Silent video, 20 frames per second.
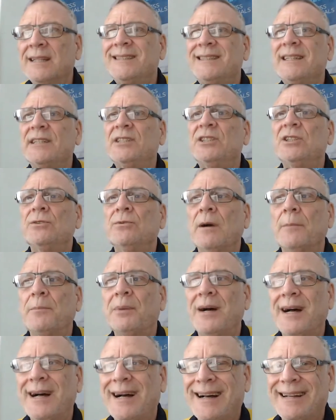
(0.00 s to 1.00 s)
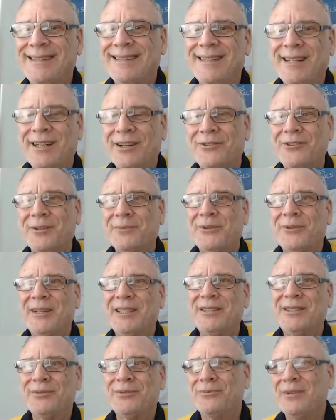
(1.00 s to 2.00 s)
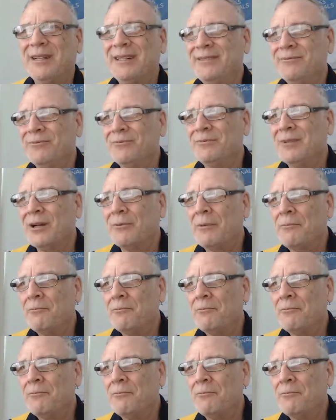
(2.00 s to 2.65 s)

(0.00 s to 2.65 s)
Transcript: set you apart from the rest when